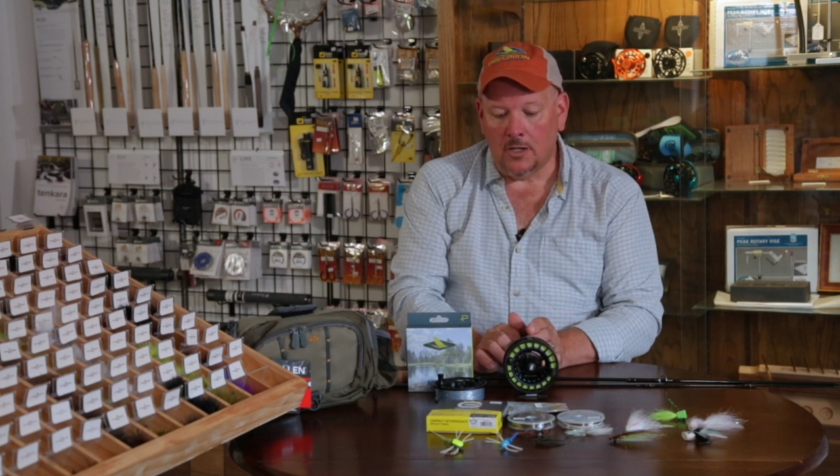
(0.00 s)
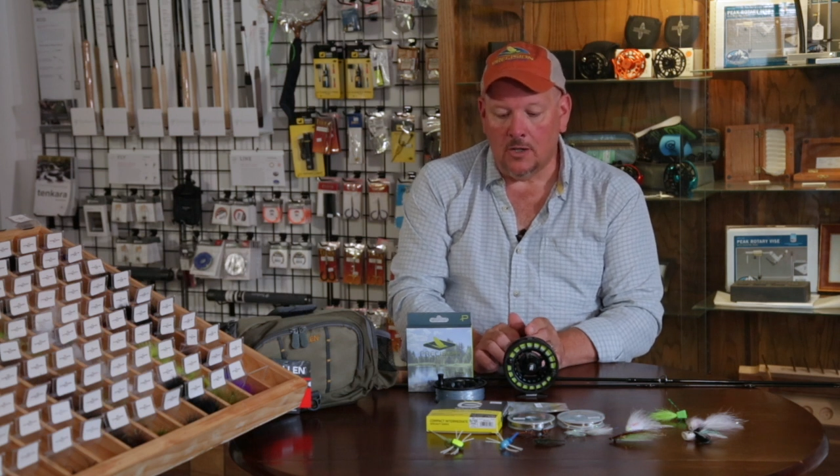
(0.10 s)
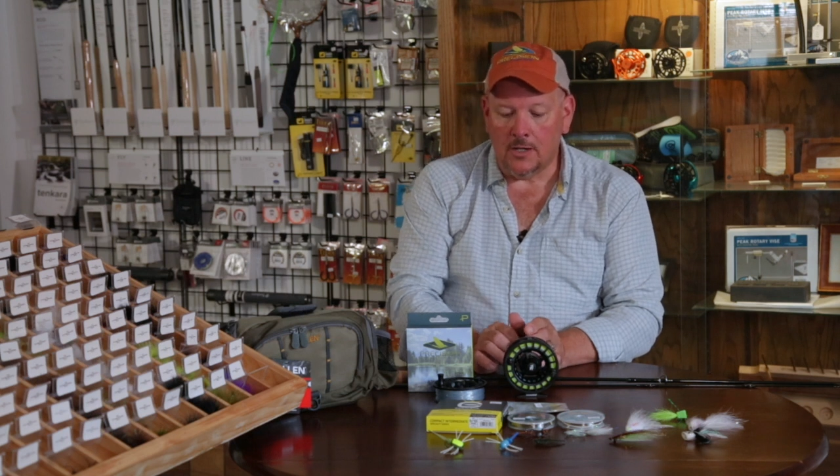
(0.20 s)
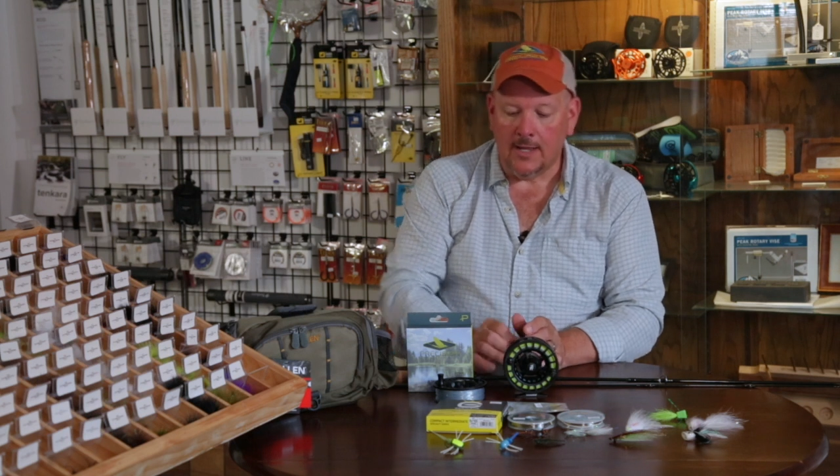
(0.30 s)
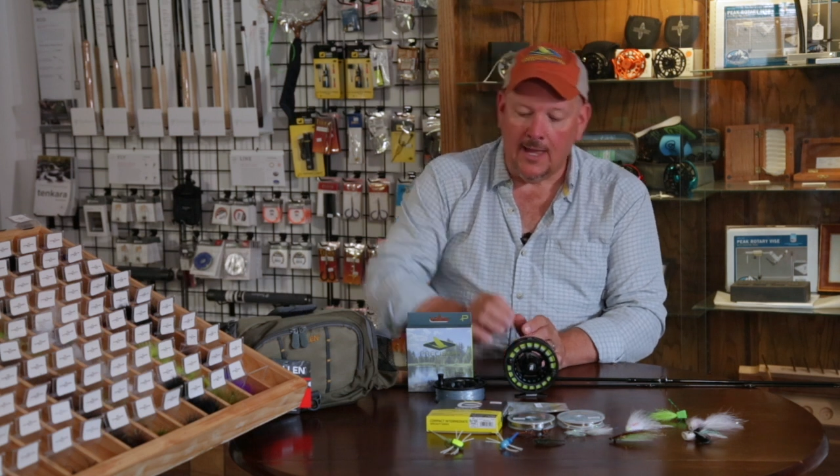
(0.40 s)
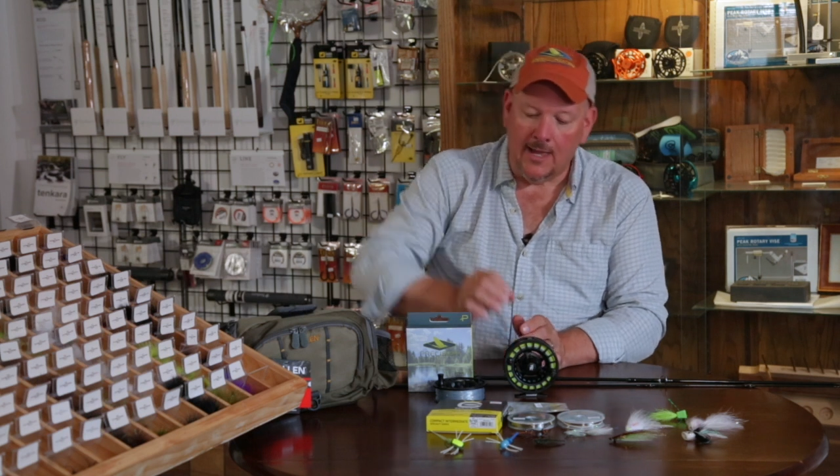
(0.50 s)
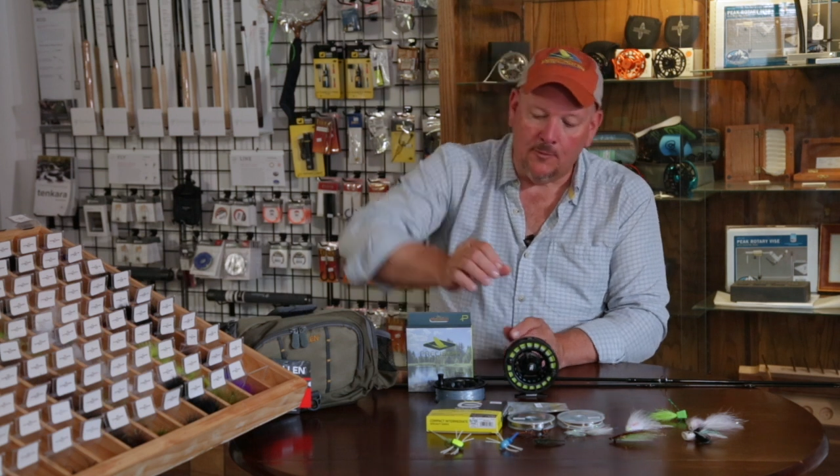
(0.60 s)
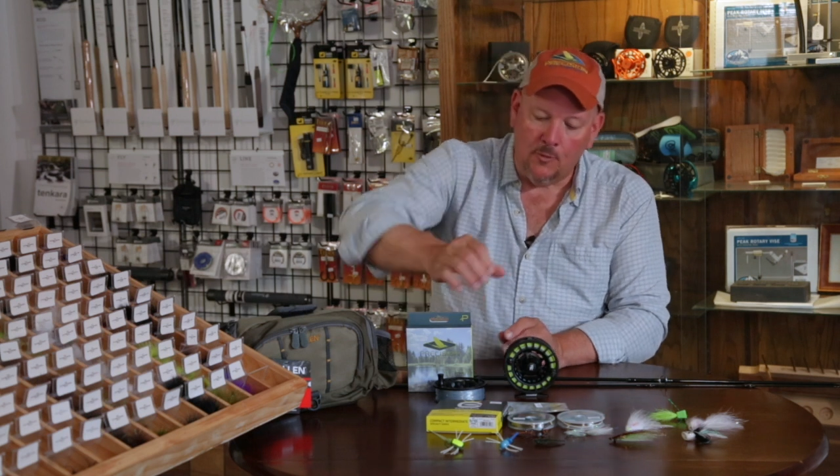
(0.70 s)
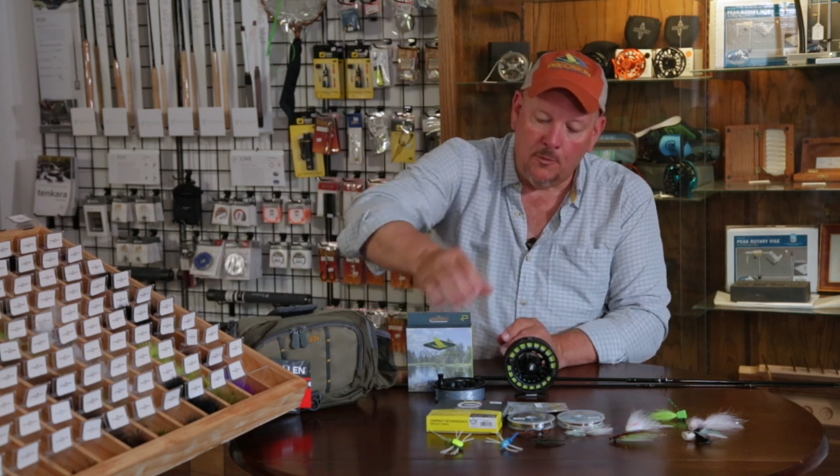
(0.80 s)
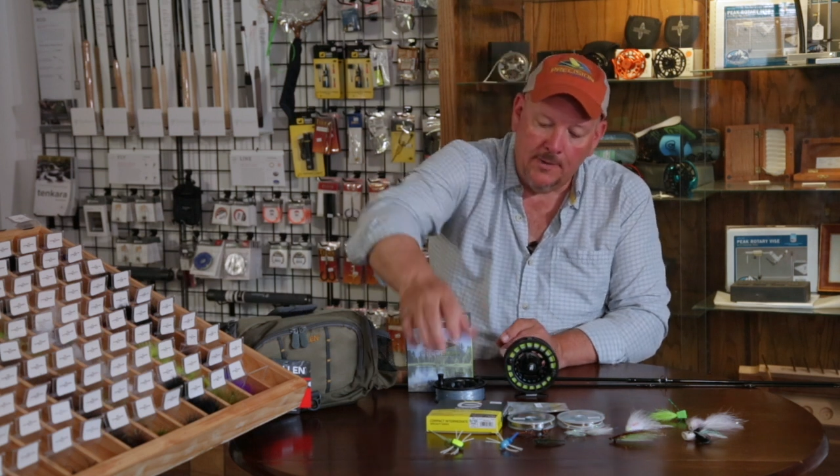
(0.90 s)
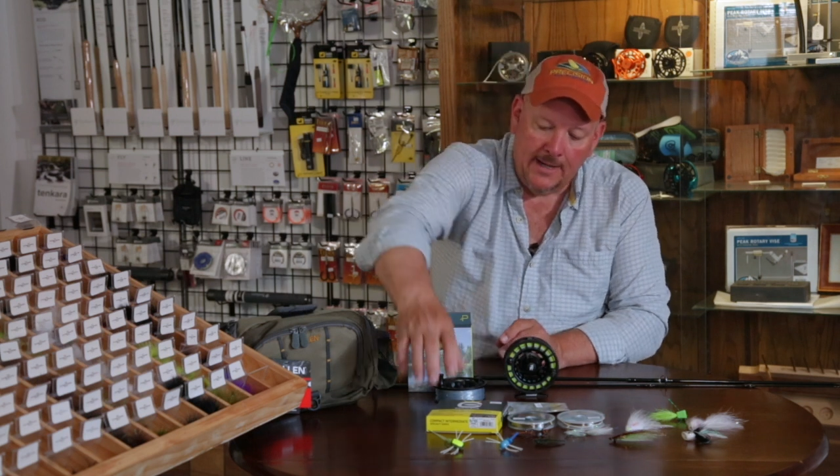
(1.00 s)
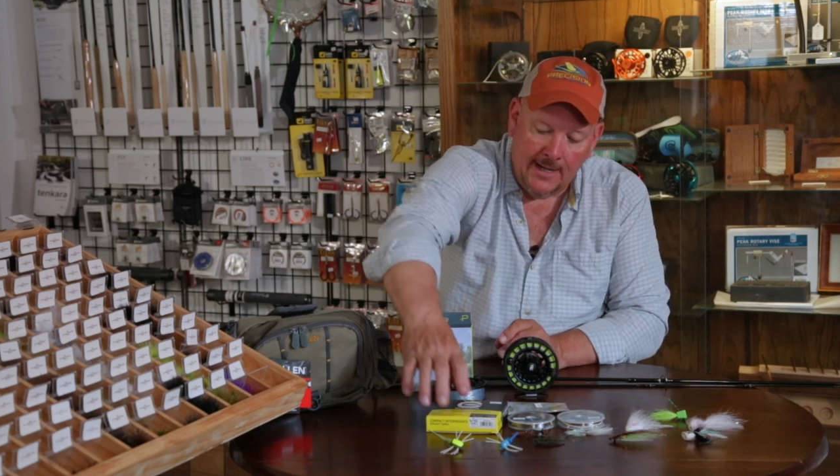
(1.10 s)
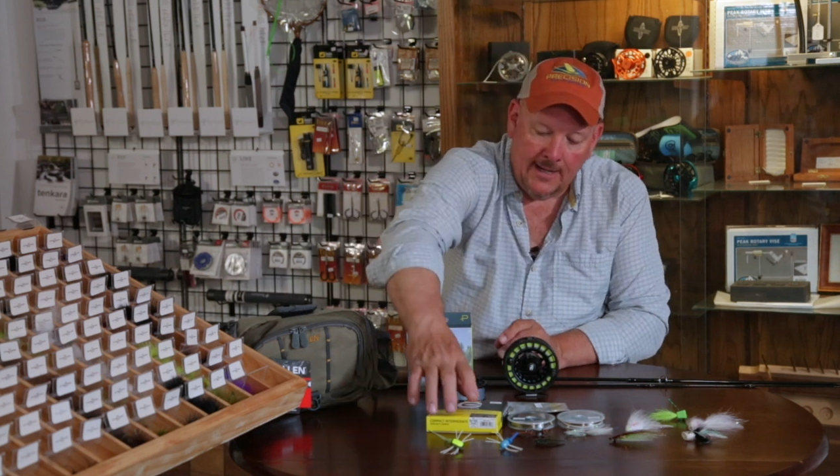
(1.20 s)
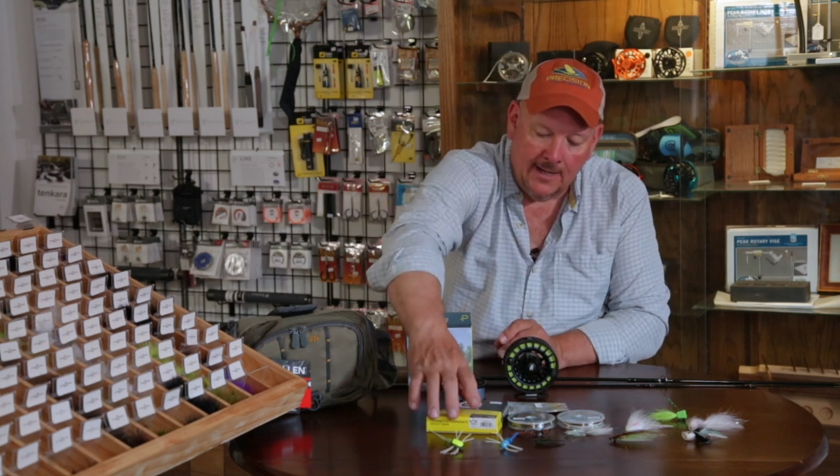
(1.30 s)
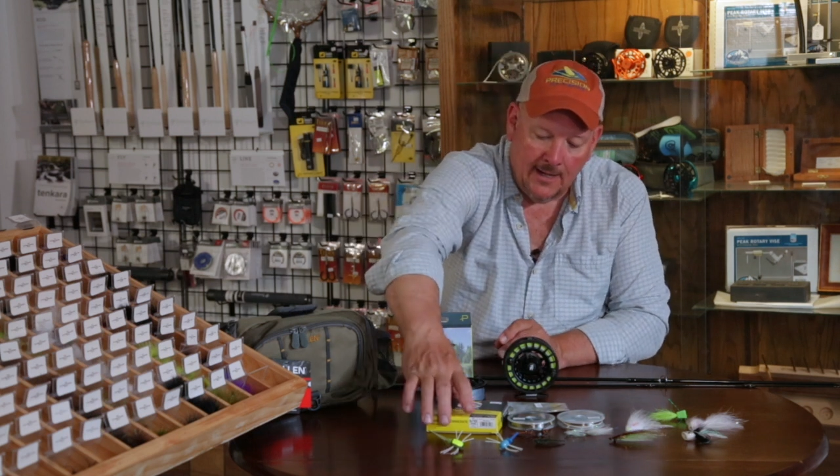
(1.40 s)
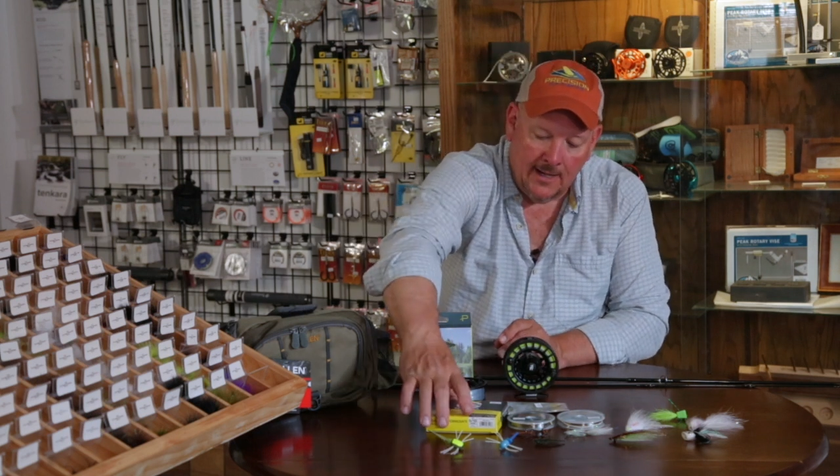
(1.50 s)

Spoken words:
to look at will be